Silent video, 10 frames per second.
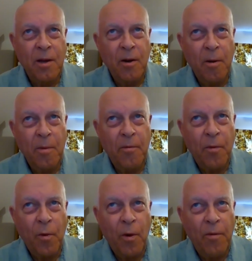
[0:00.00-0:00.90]
Number
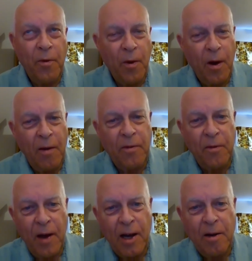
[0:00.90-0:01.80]
four, if you have to
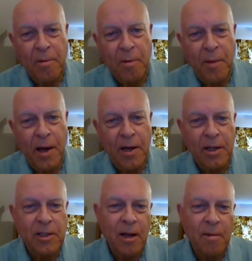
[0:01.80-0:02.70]
vacuum the bed,
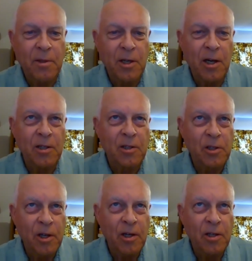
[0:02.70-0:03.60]
it's time to change the
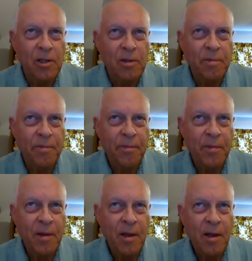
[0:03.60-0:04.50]
sheets.
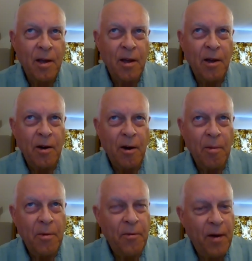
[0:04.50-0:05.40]

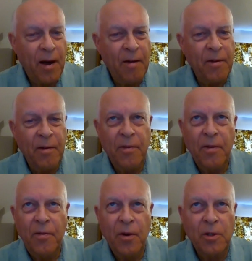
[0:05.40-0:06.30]
Number five, even
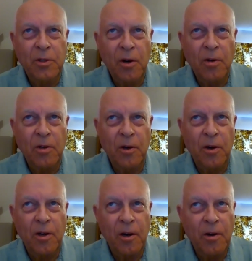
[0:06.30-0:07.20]
if you're certain you're
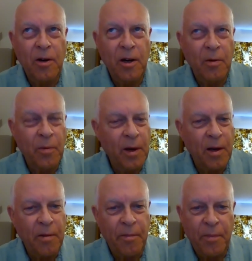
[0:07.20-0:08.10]
included in the
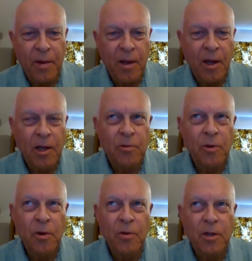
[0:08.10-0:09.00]
will, it's
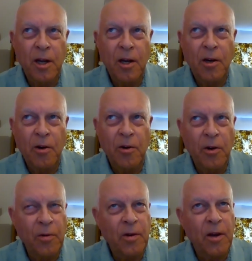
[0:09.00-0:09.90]
rude to take your
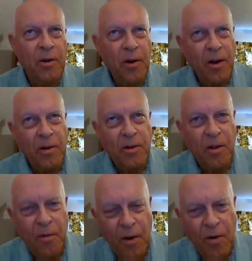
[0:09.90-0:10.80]
ute and trailer to
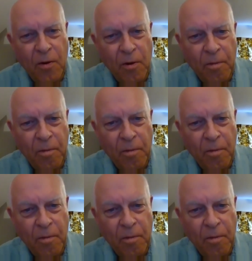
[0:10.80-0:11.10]
the funeral.